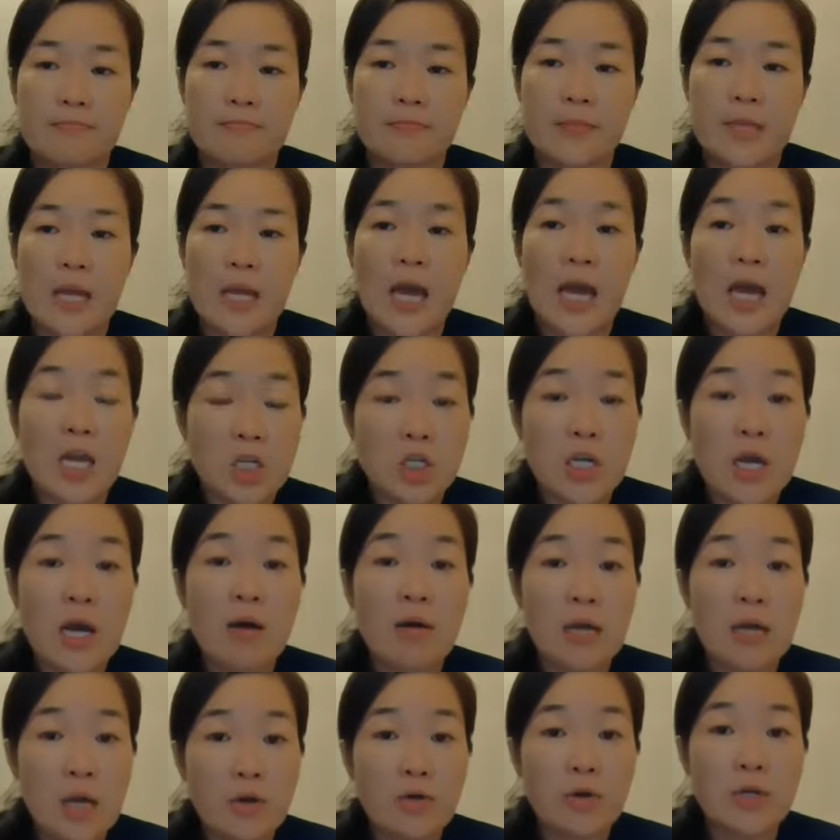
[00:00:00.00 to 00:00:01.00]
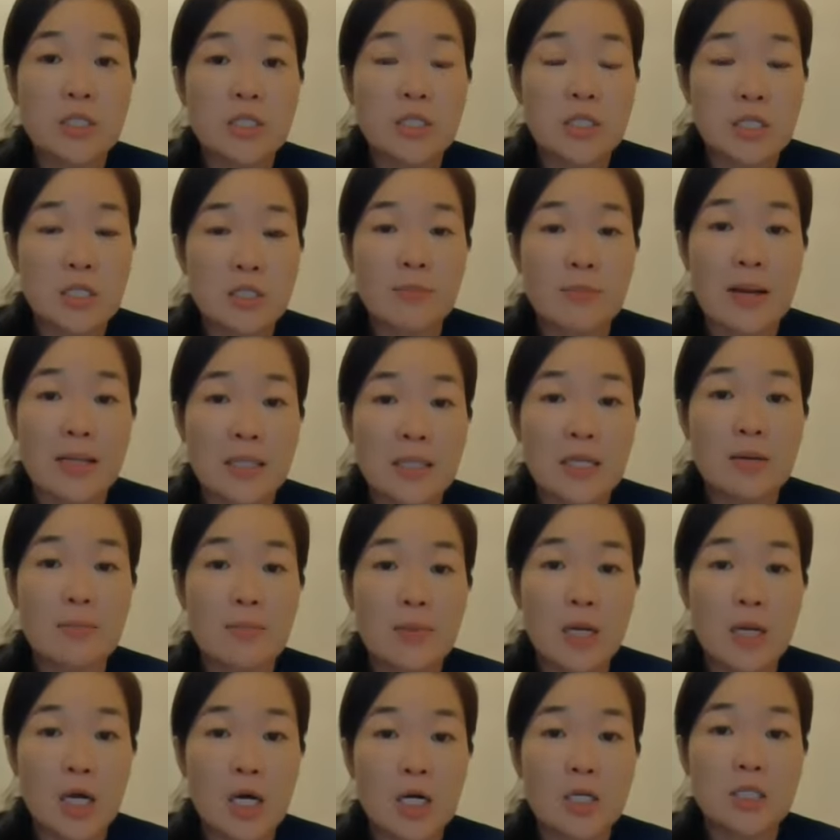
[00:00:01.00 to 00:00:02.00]
HDL increase is better
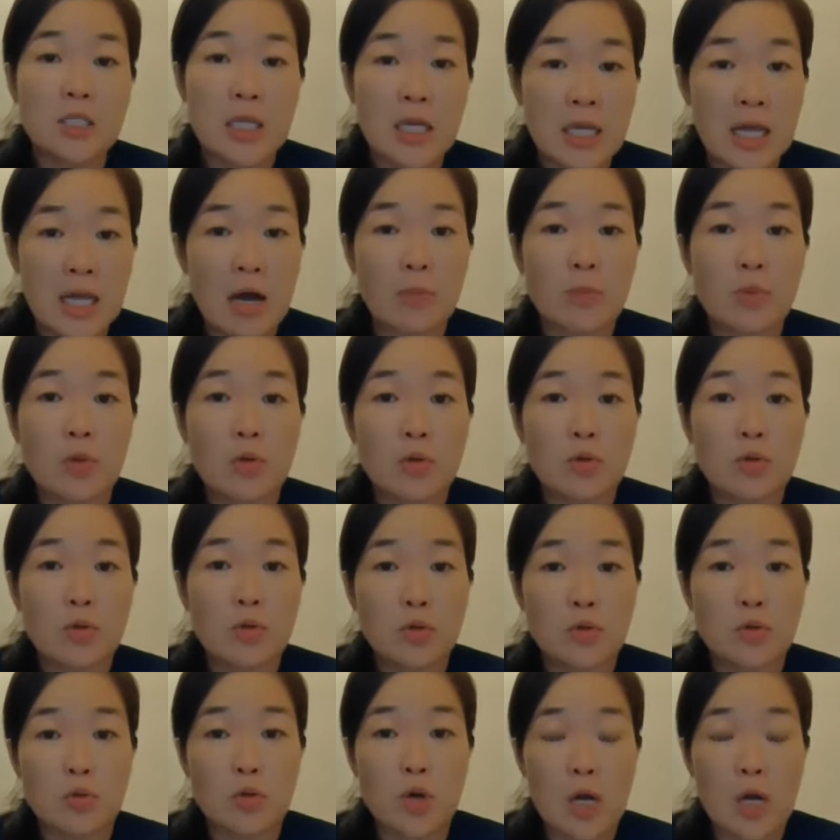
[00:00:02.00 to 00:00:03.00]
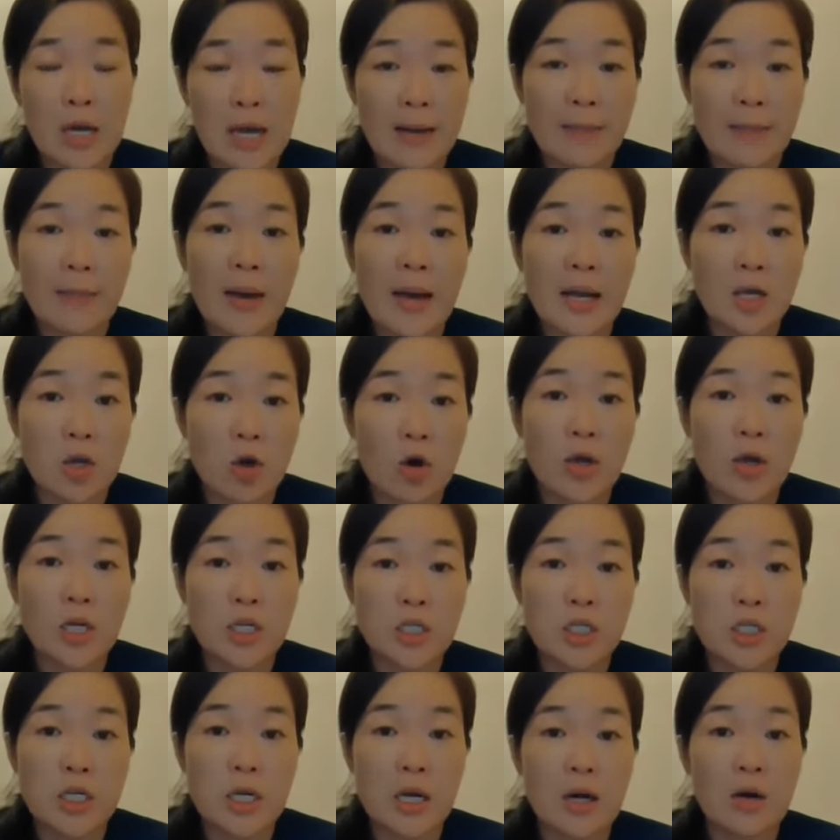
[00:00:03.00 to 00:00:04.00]
because it helps you to collect back your
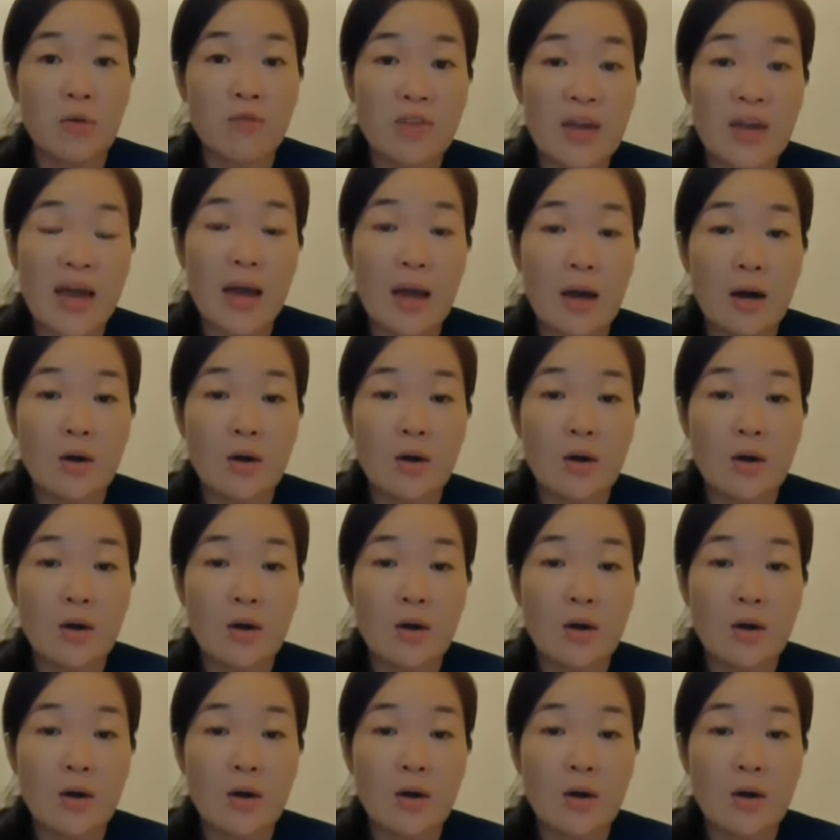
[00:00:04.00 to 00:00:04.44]
H, uh, v,